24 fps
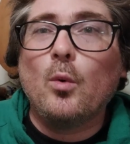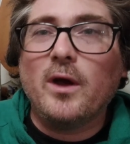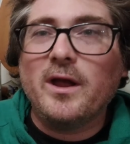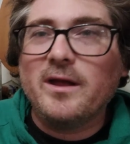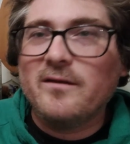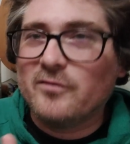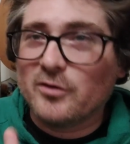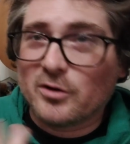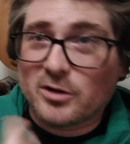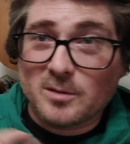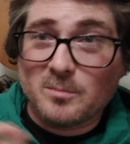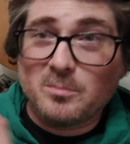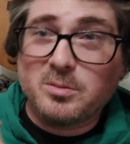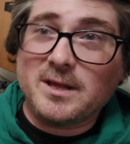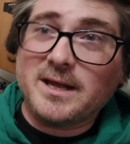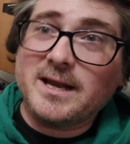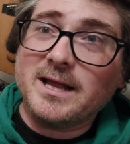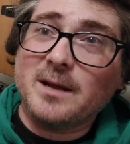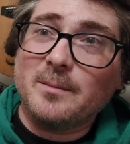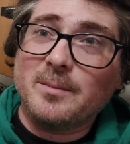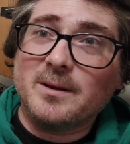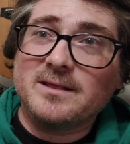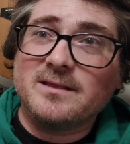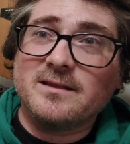If you're
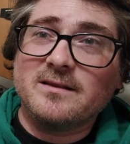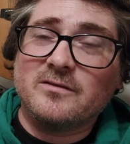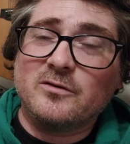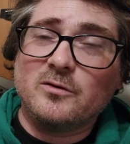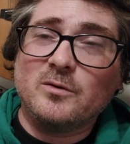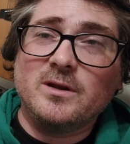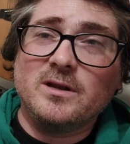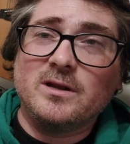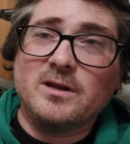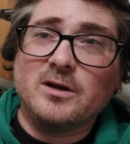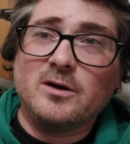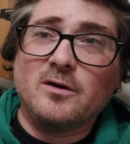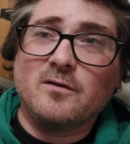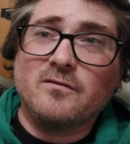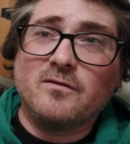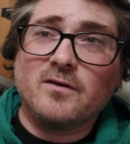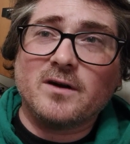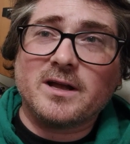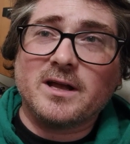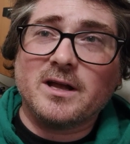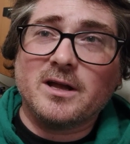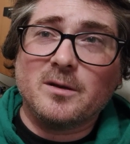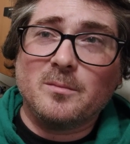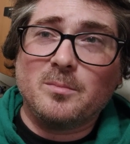complaining about this, you need to go
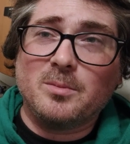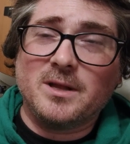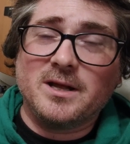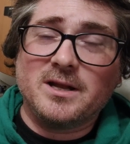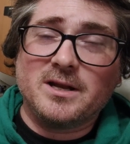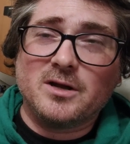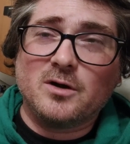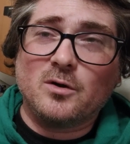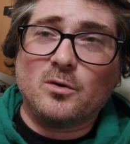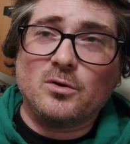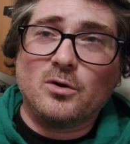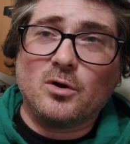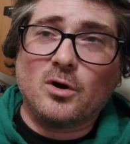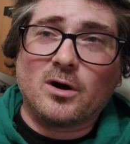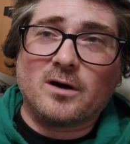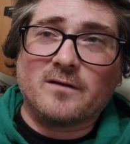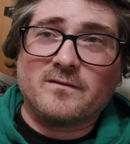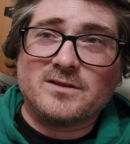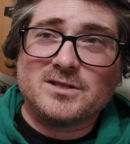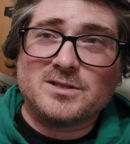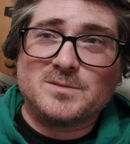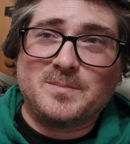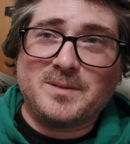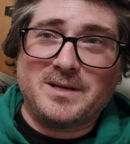fucking complain to Golden
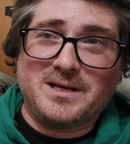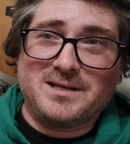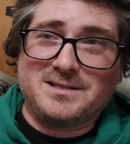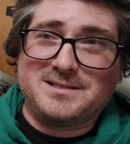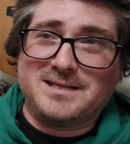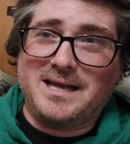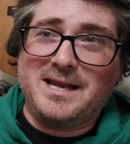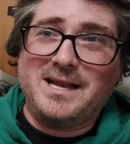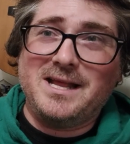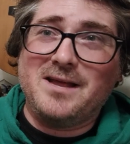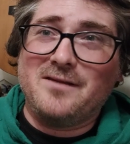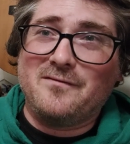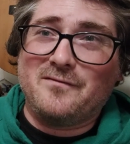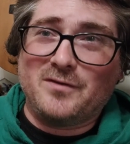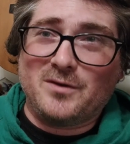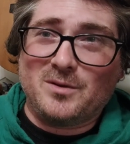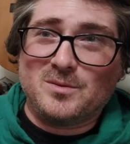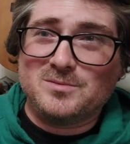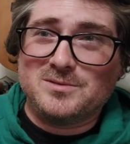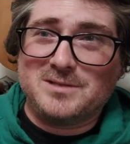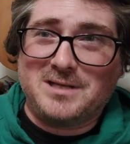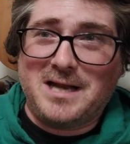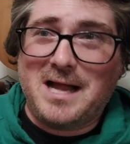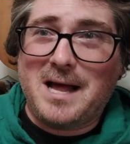Harvest because 88
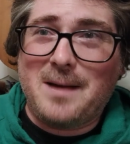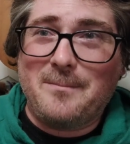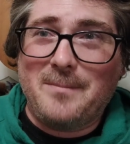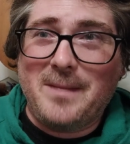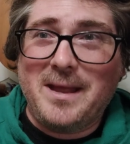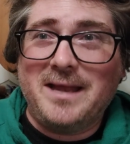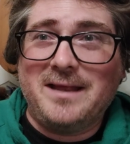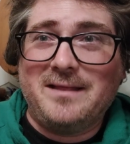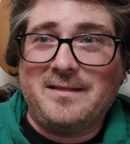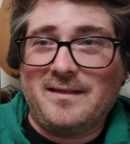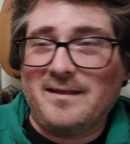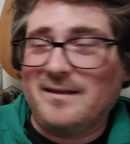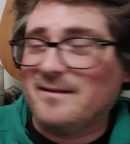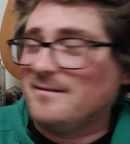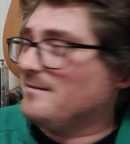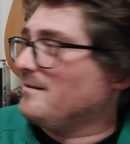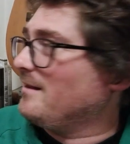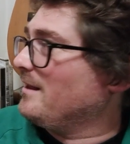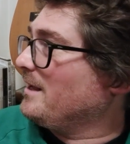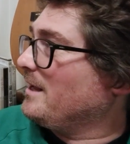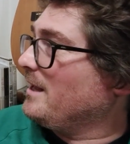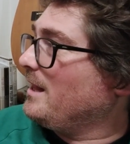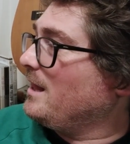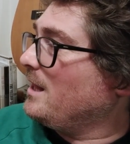Films did not make this.
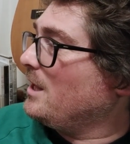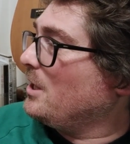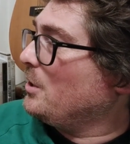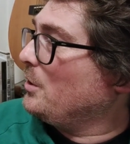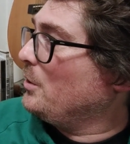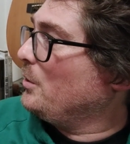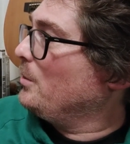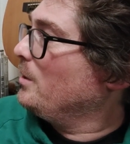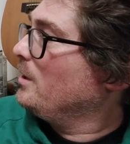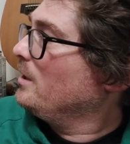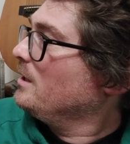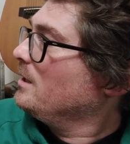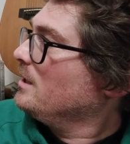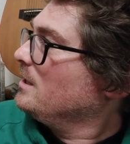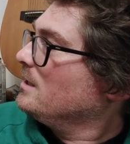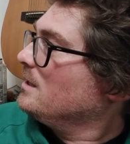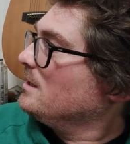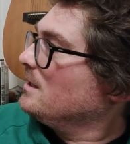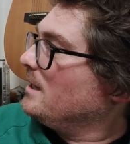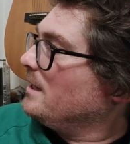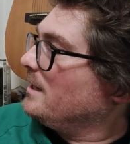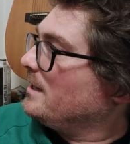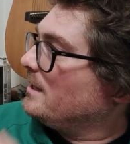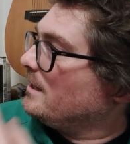Like, hello,
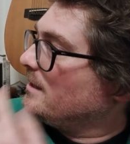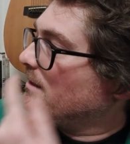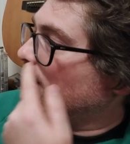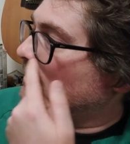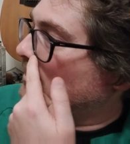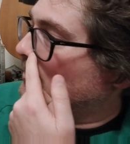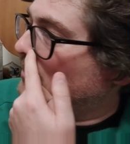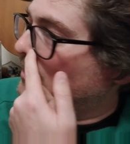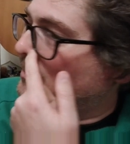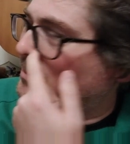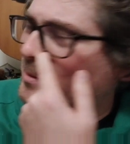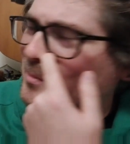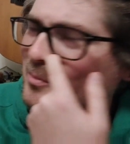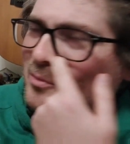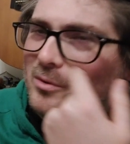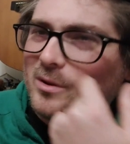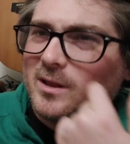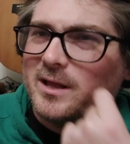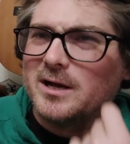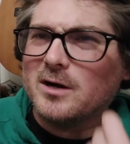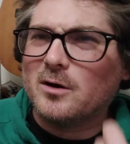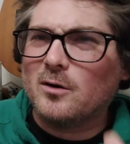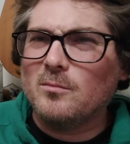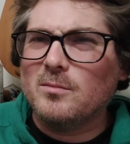like, but people were
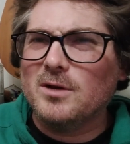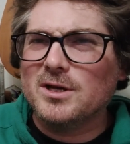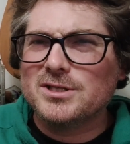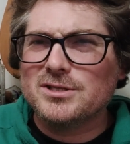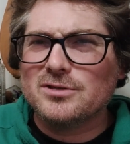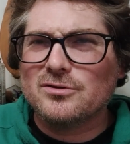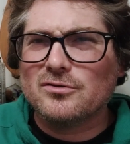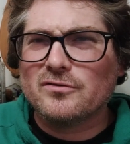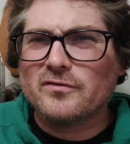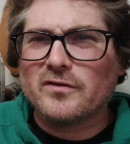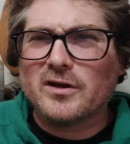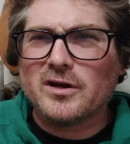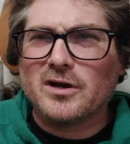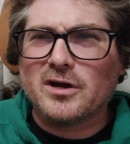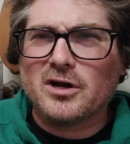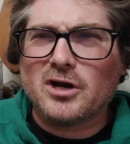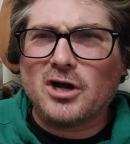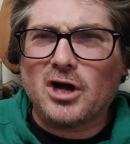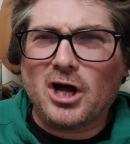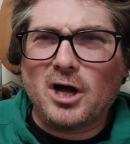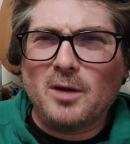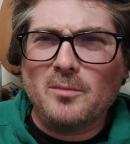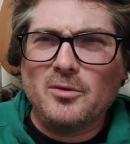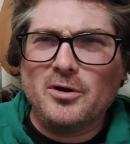like, "Oh, it makes it look like a
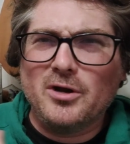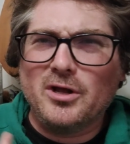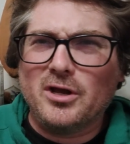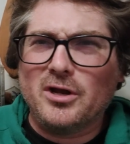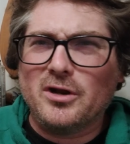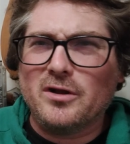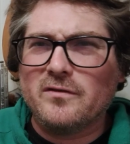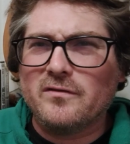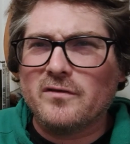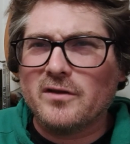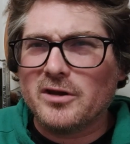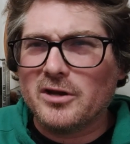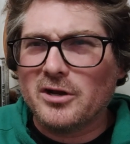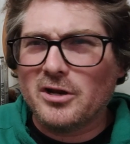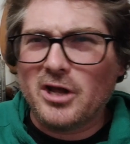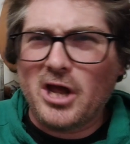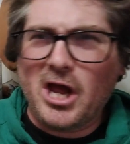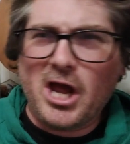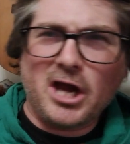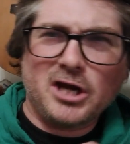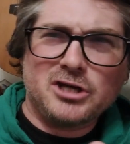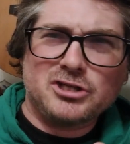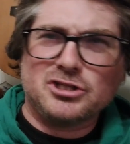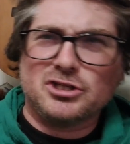comedy, and it's like an
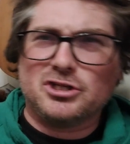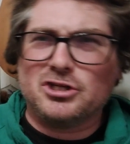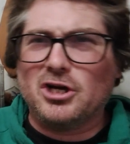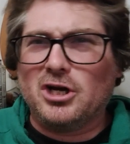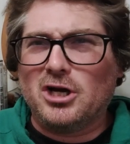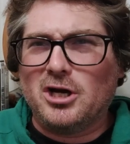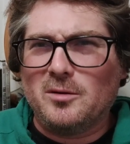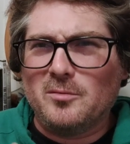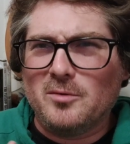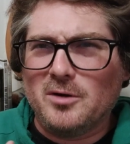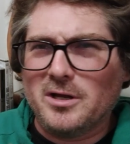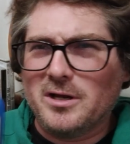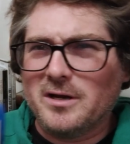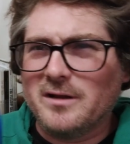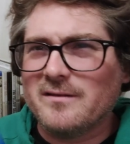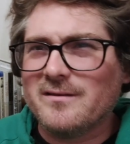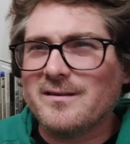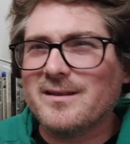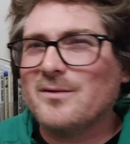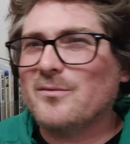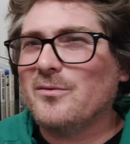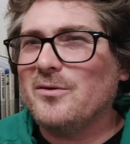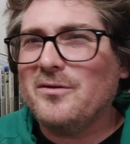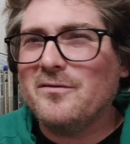action comedy," and
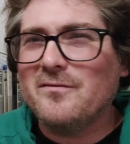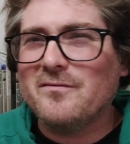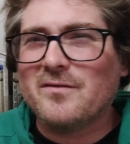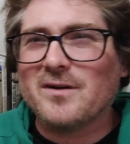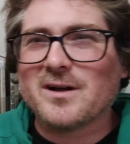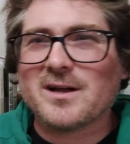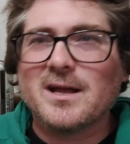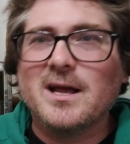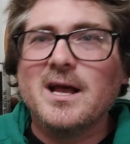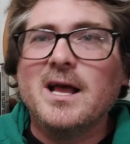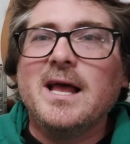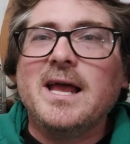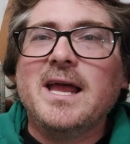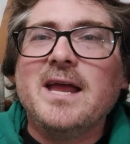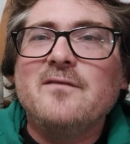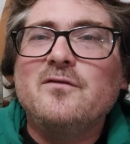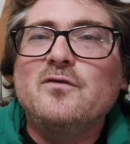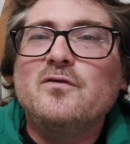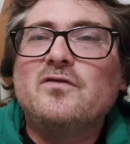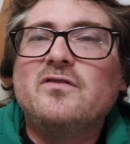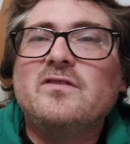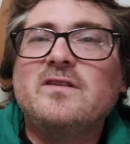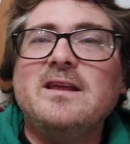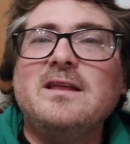it's like, what do you fuck? If
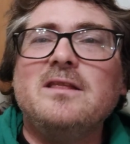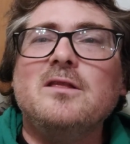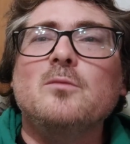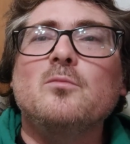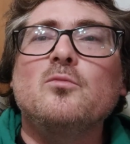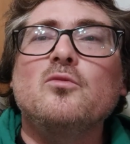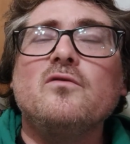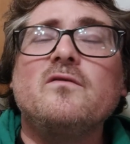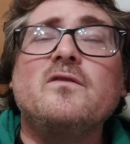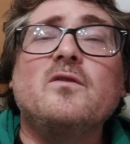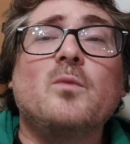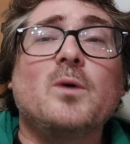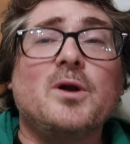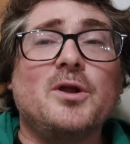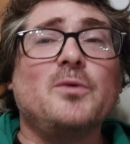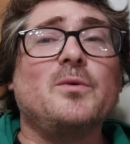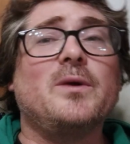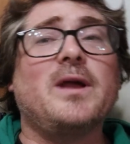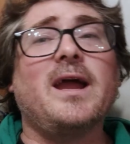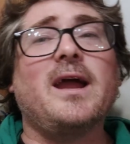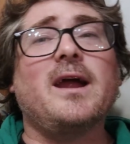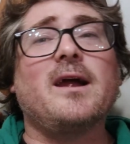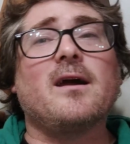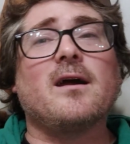you've seen the movie, what do you
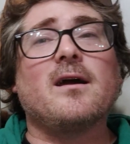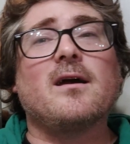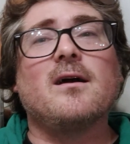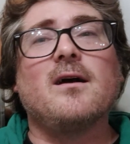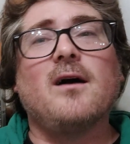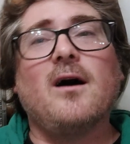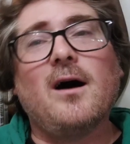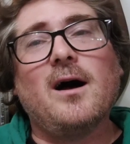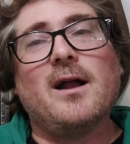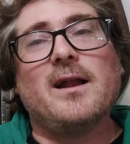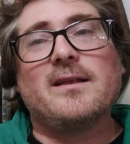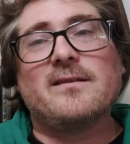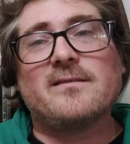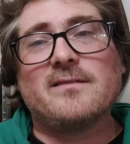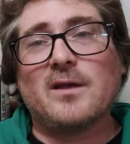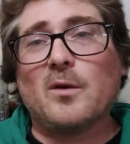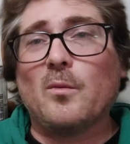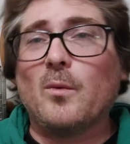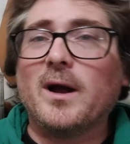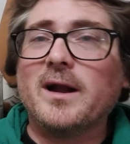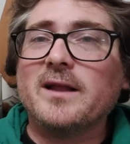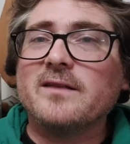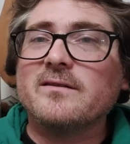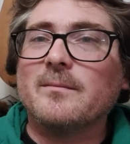care? Honestly,
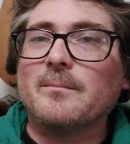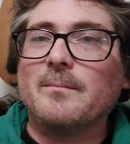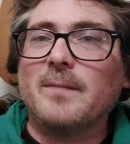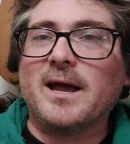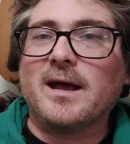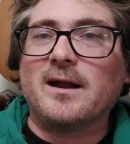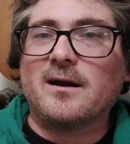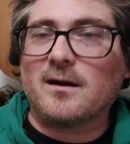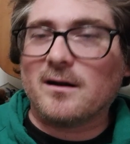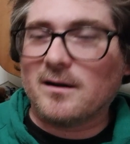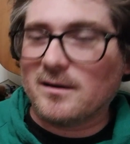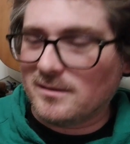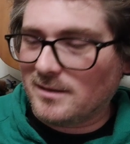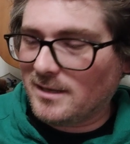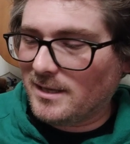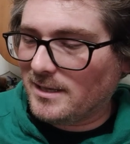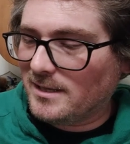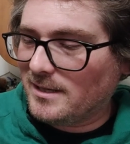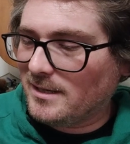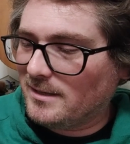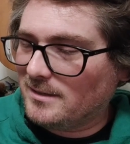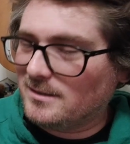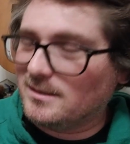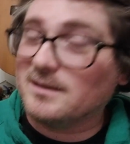why does it matter?
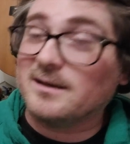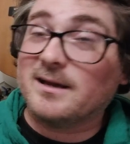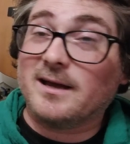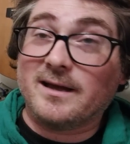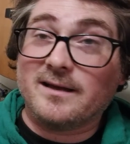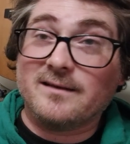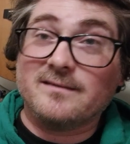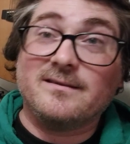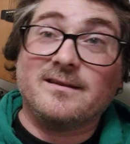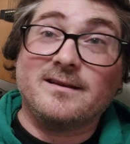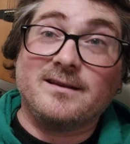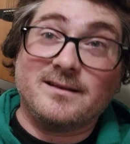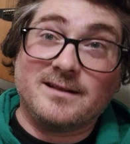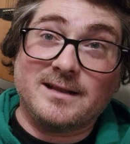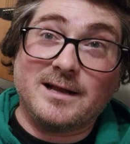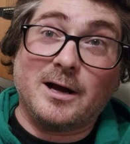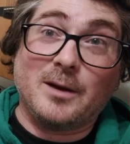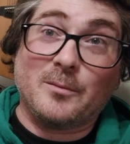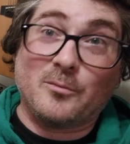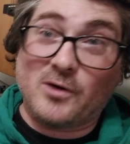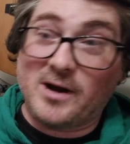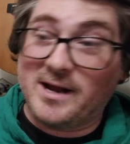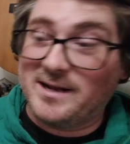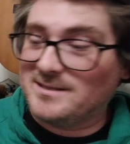Like, okay, see, now
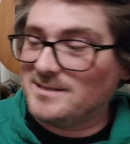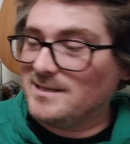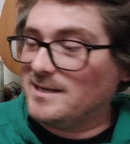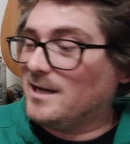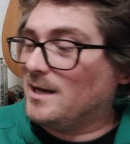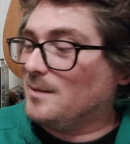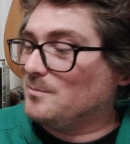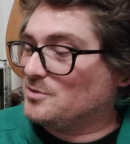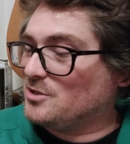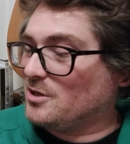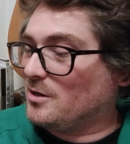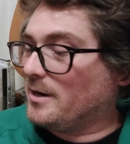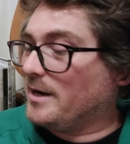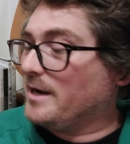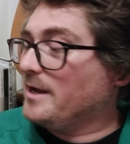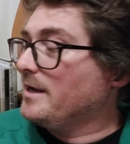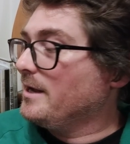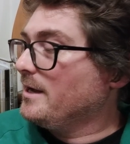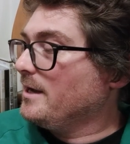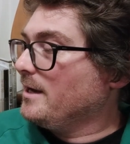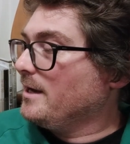I'm ranting. I'm sorry.